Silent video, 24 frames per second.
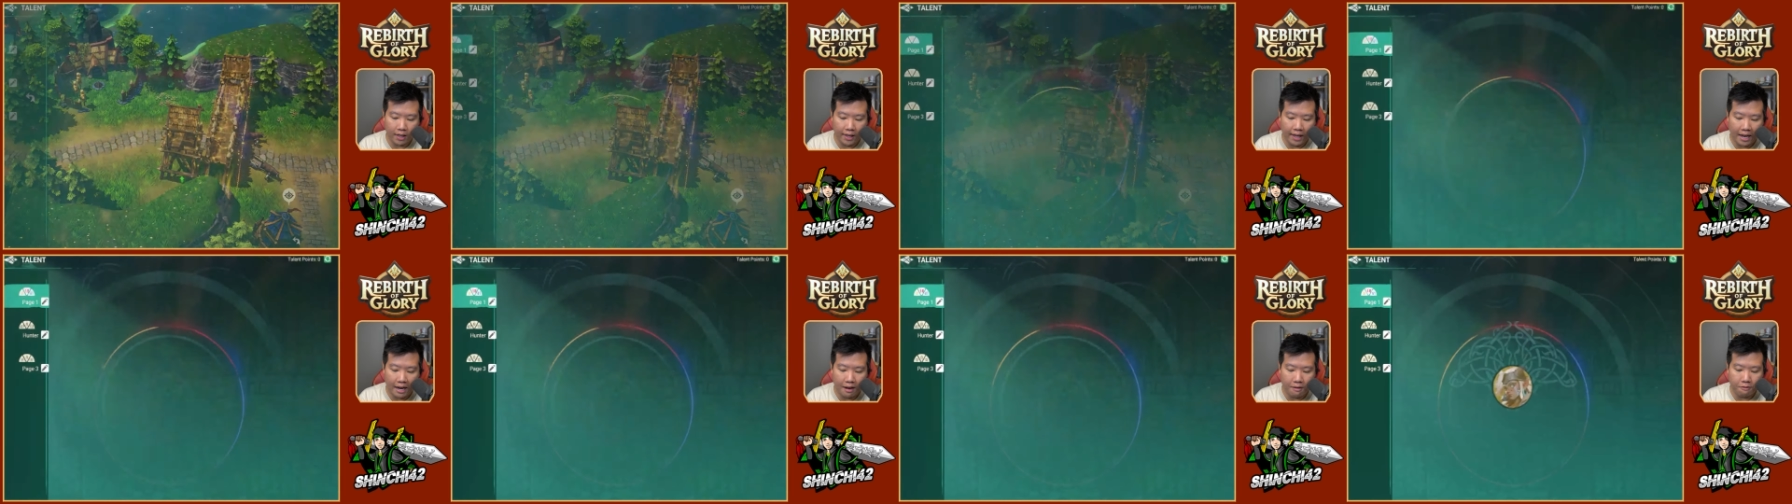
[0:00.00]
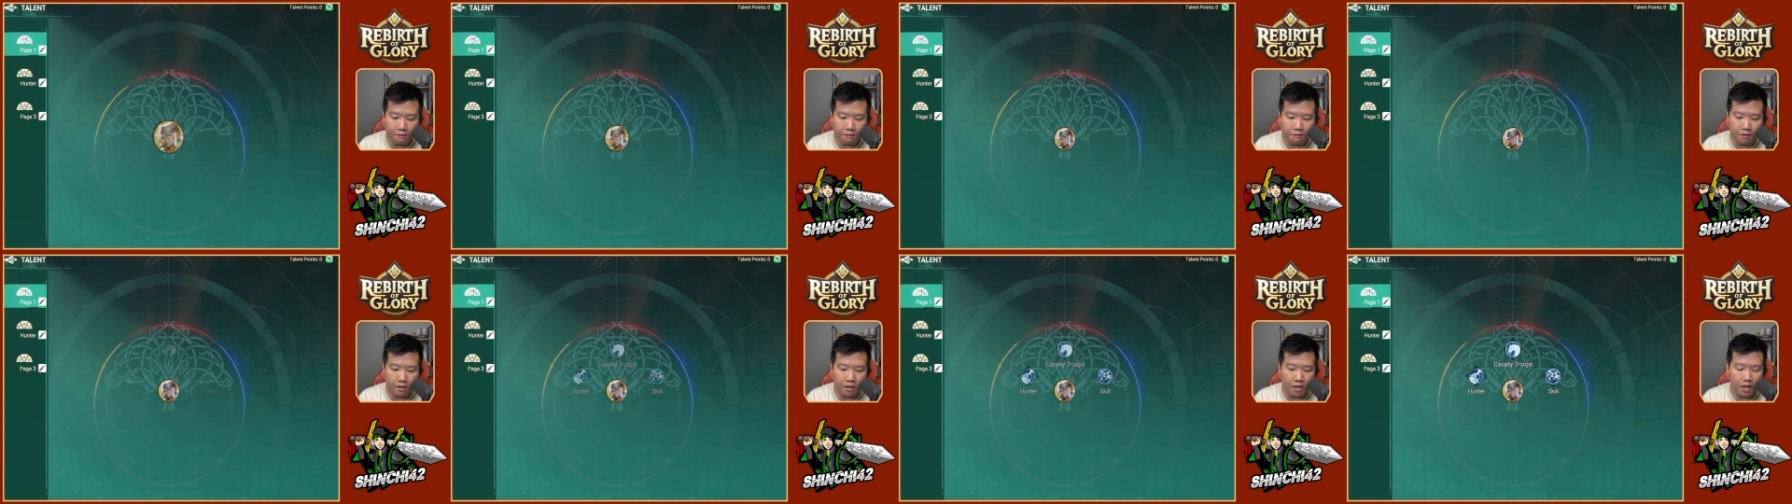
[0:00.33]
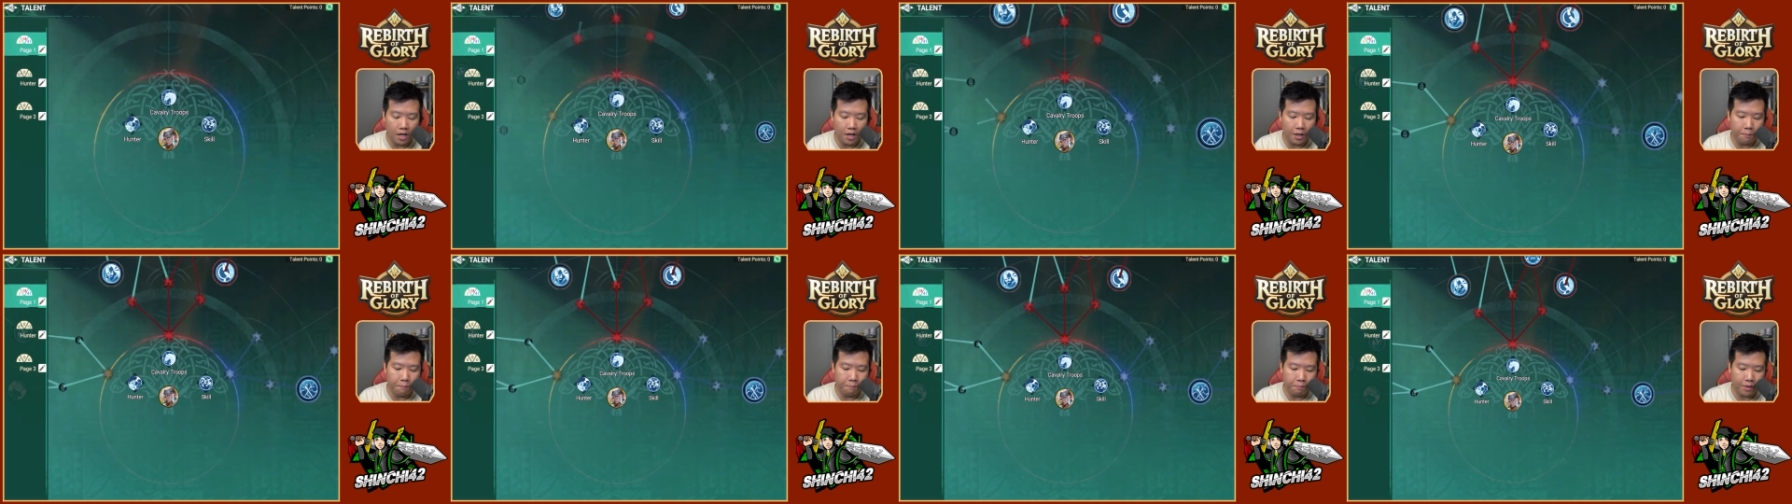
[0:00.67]
the cav
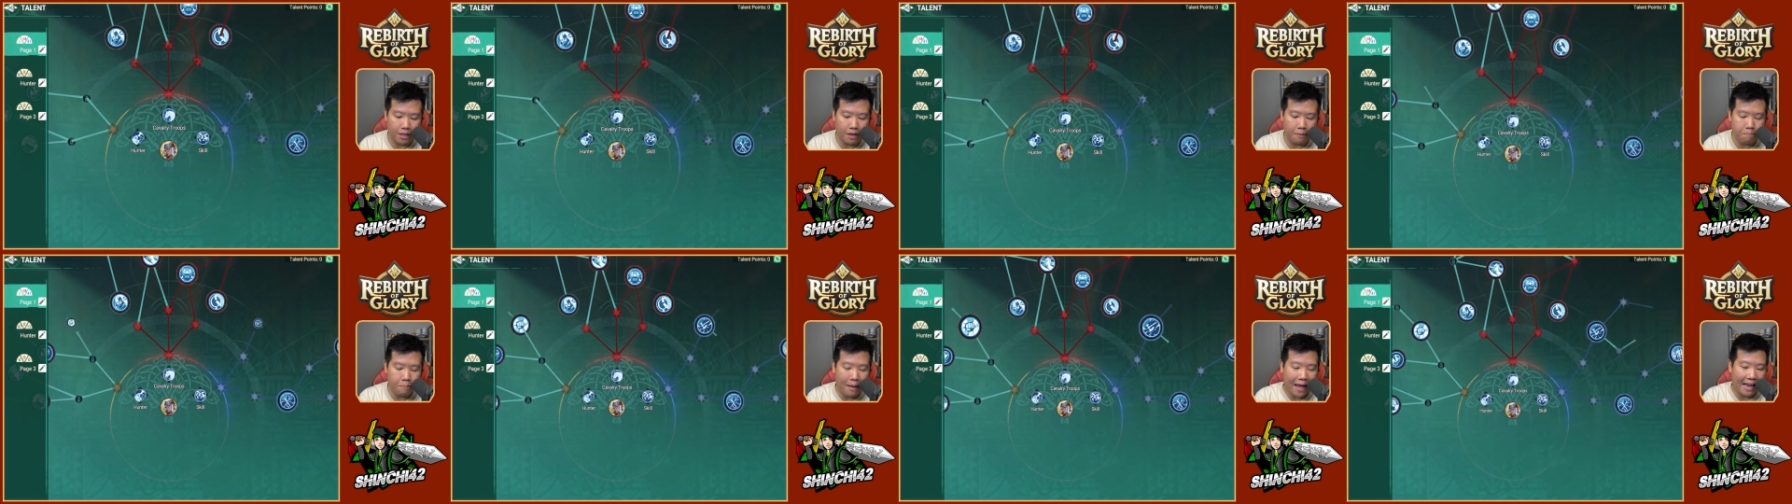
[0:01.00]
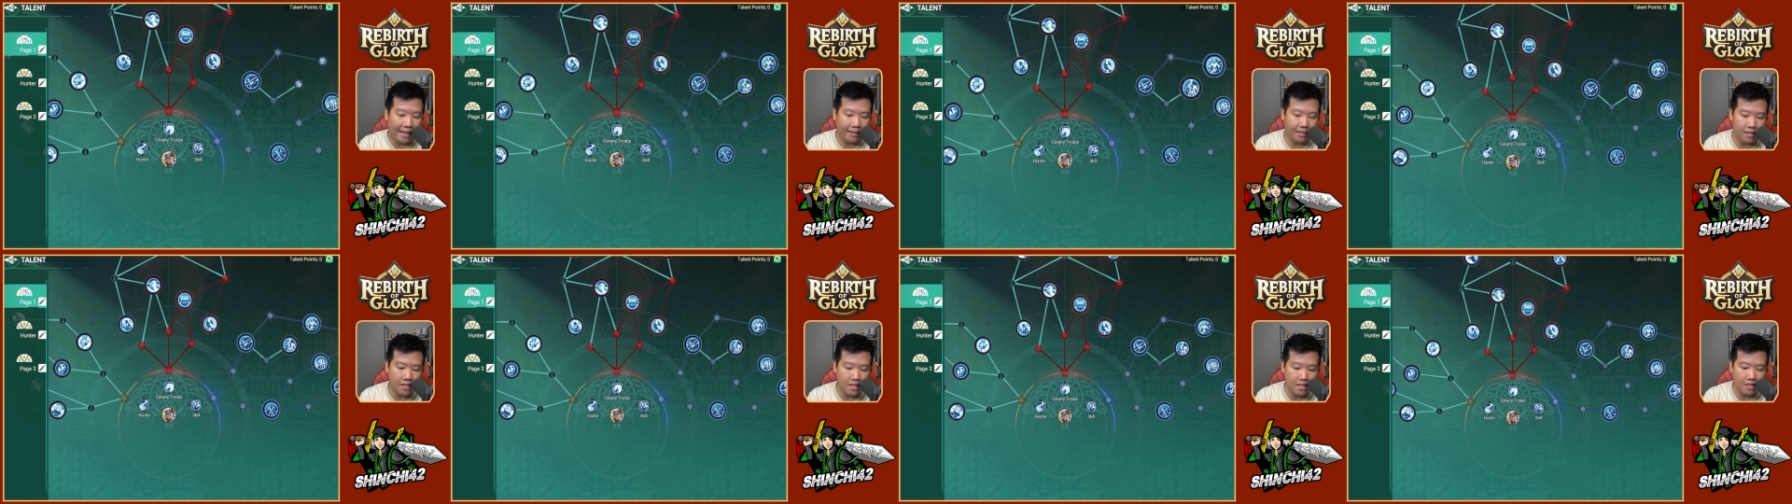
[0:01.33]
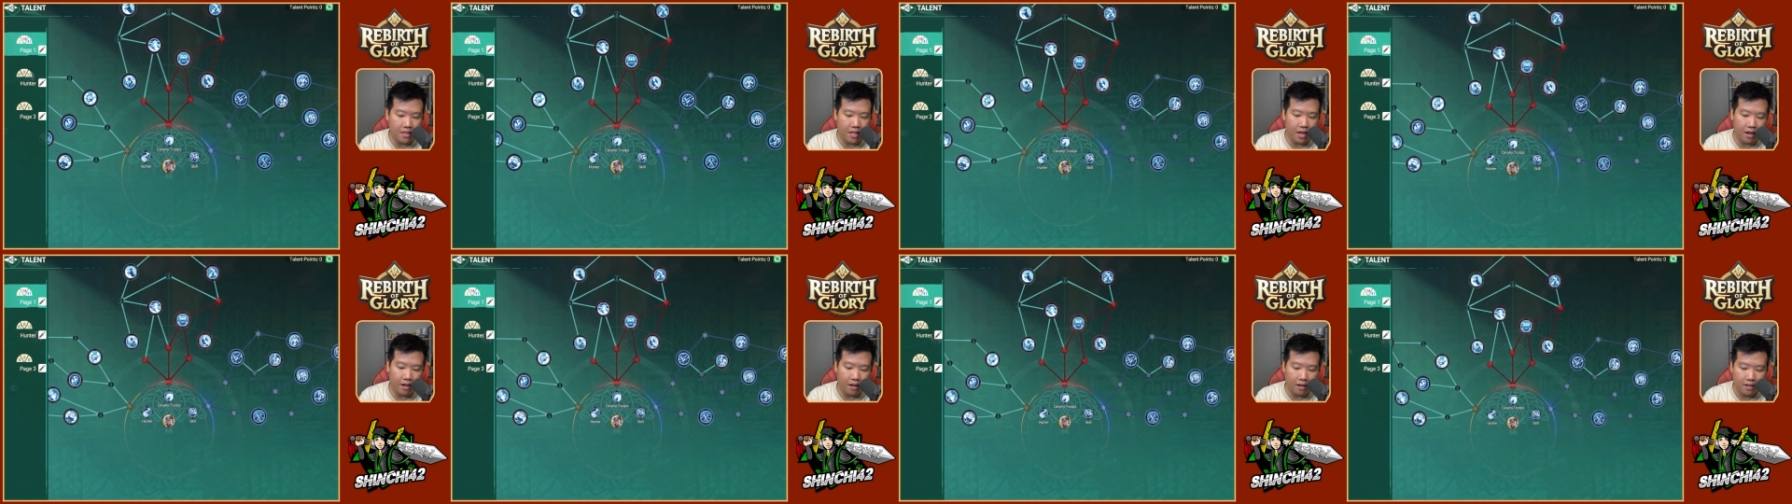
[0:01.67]
um, pat
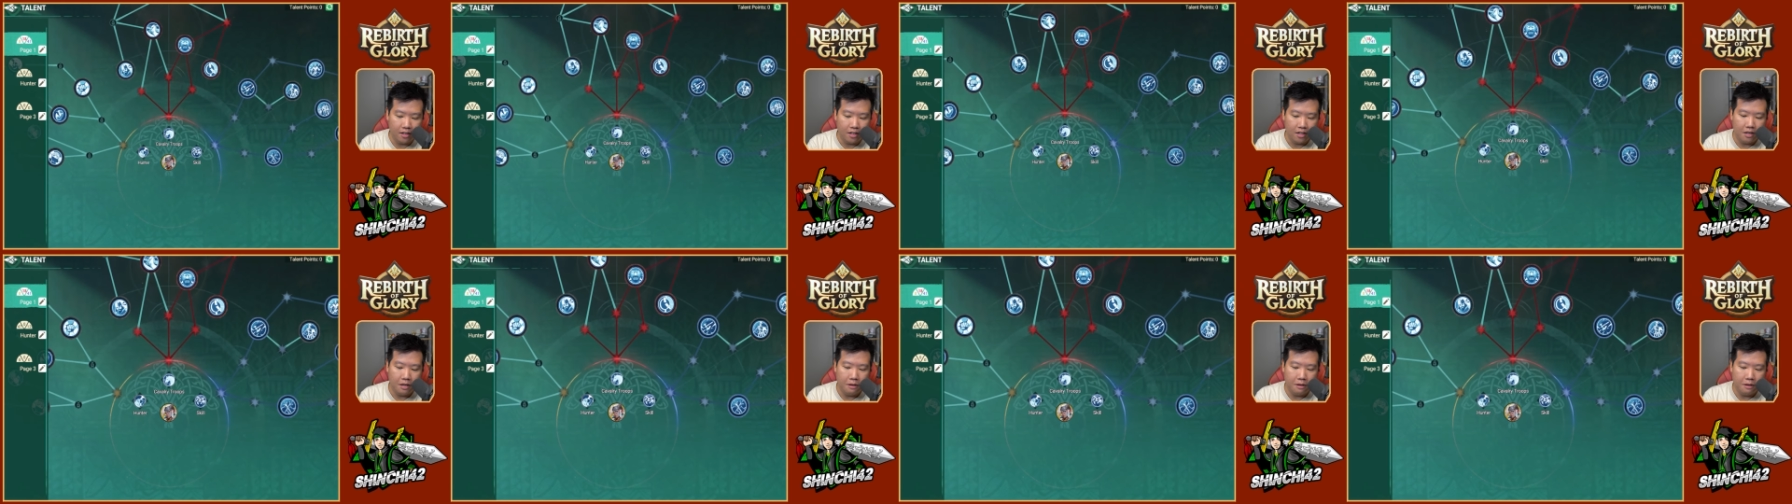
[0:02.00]
in there.